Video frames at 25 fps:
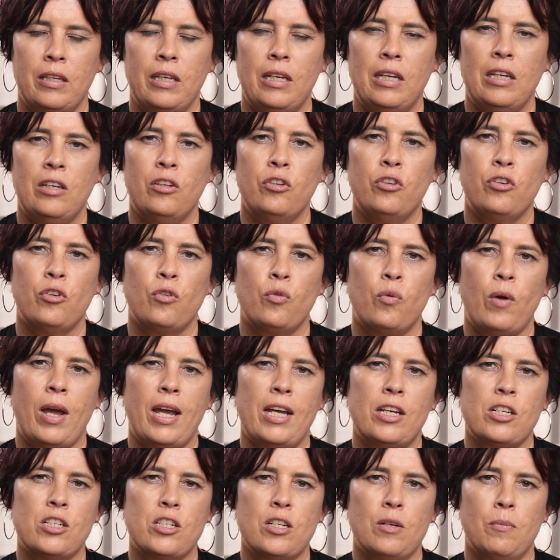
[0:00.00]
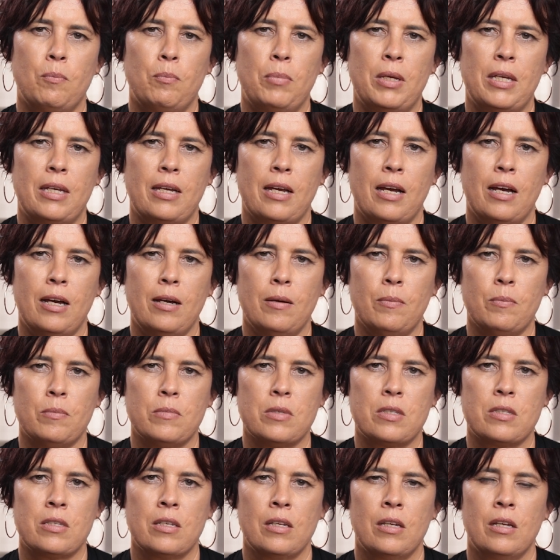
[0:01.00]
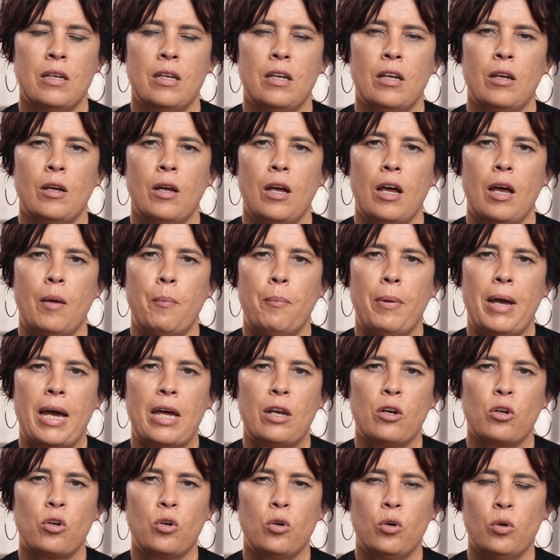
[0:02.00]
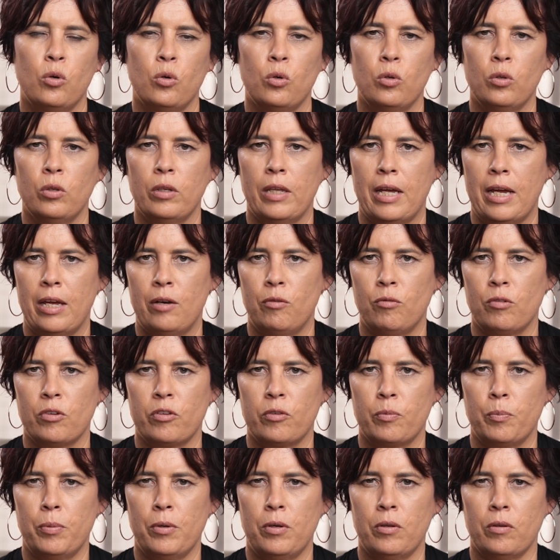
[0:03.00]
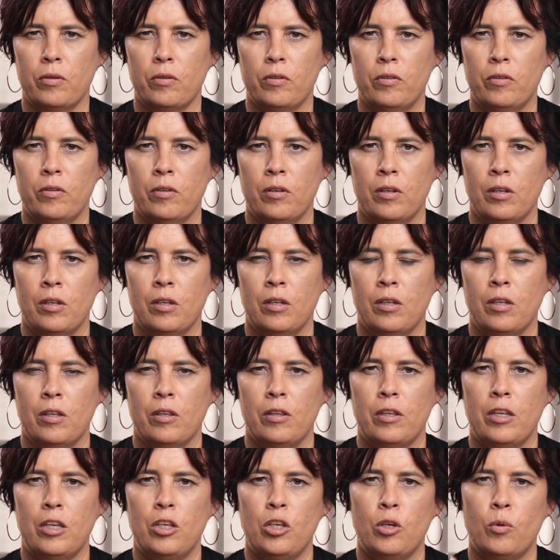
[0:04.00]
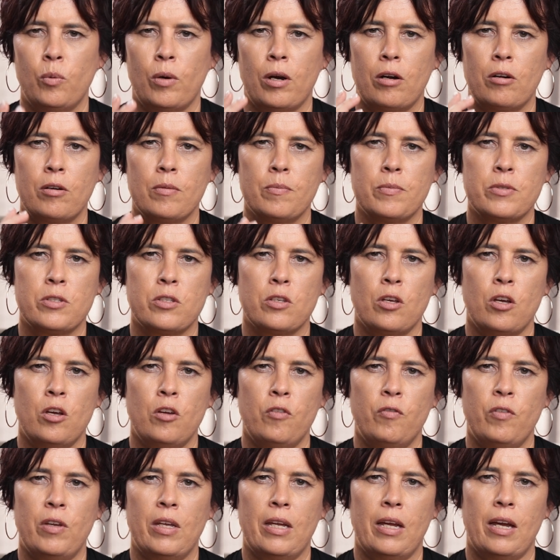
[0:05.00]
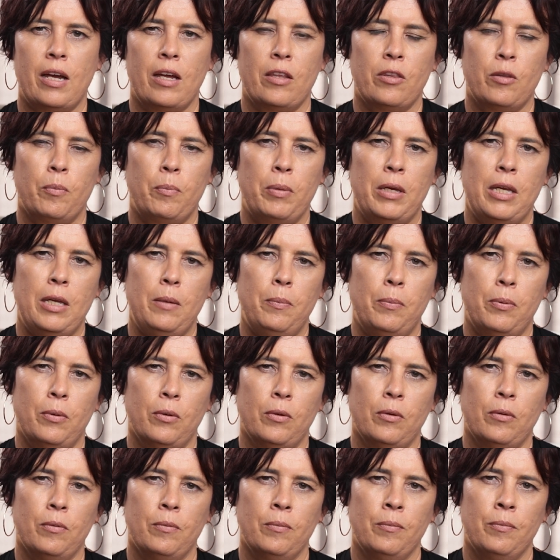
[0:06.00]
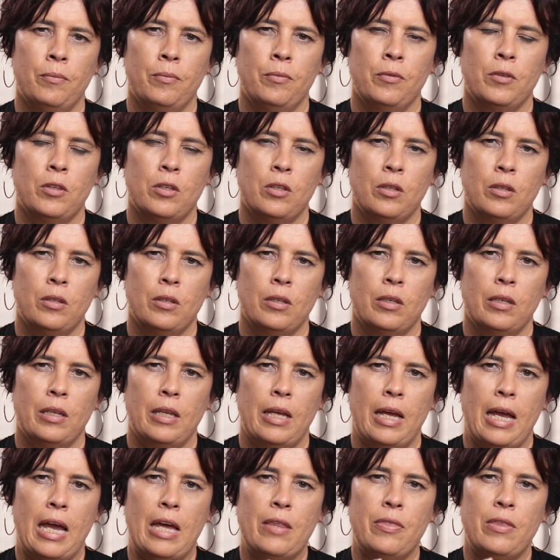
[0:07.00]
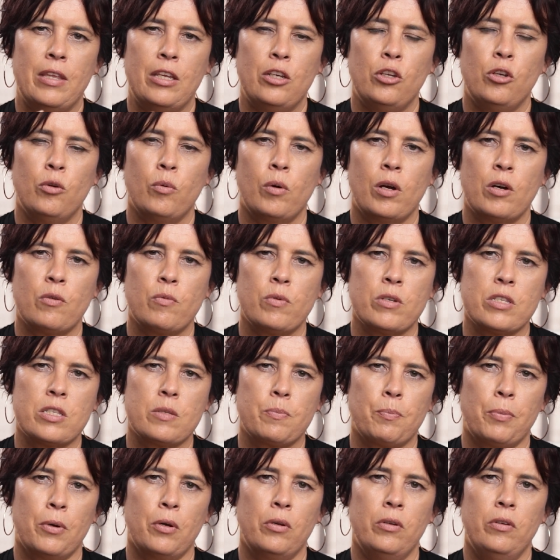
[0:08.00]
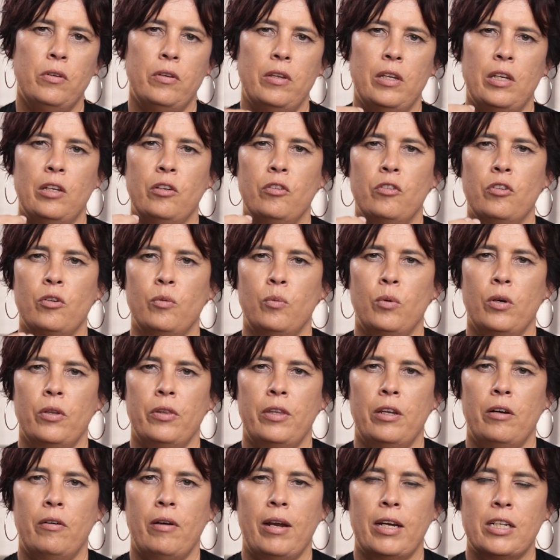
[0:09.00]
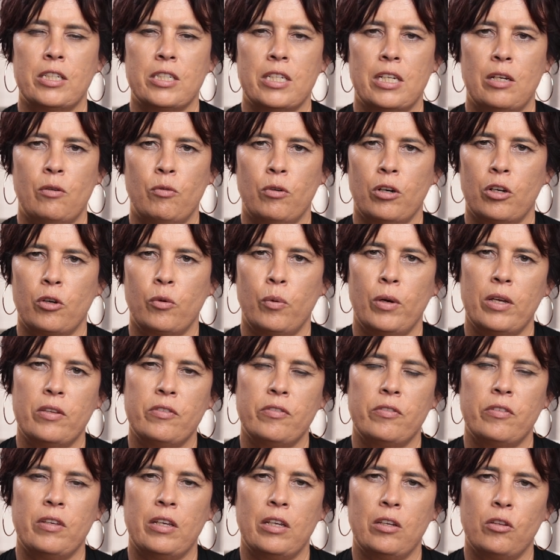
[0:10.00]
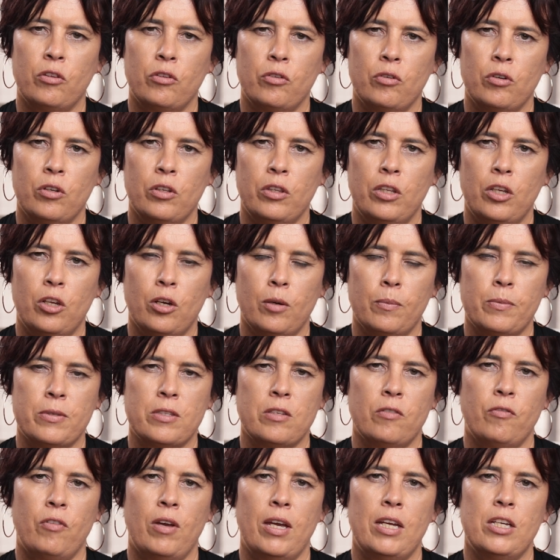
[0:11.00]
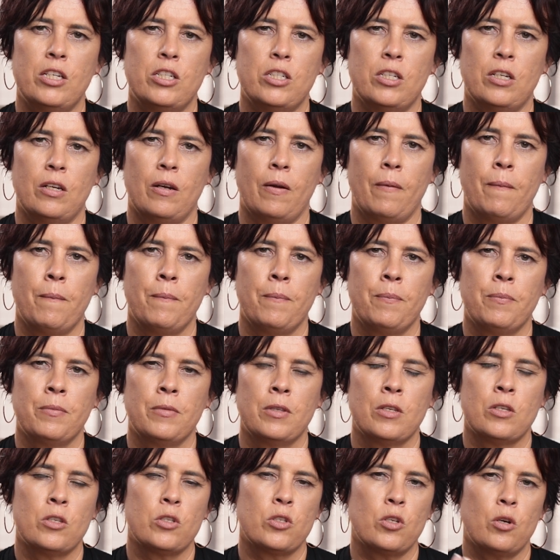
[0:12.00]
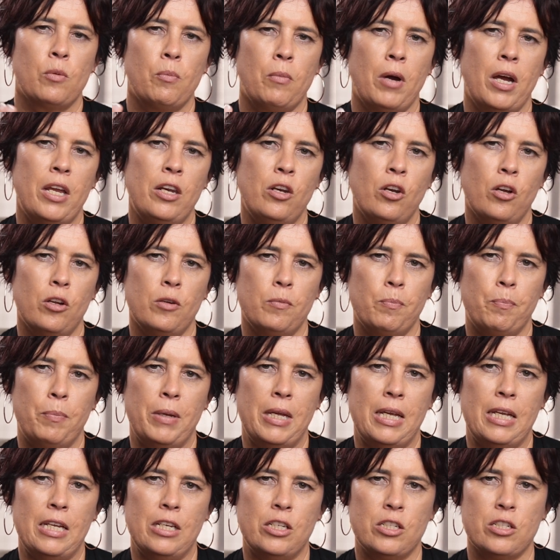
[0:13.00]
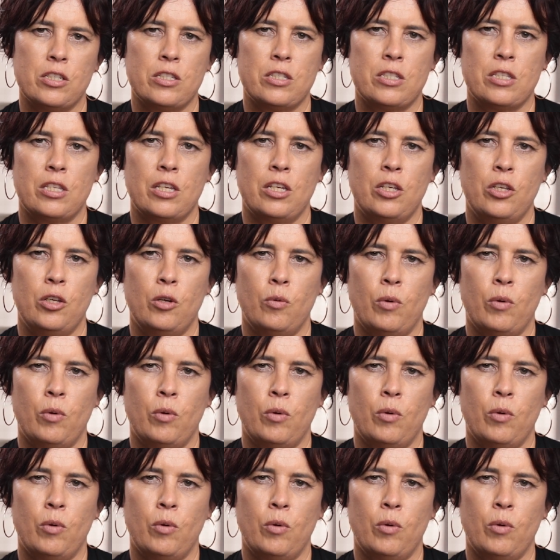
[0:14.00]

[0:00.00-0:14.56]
the interaction becomes about a call and response, that you are observing other people and then you are responding to what they're actually requesting through the observation. So it might not be just that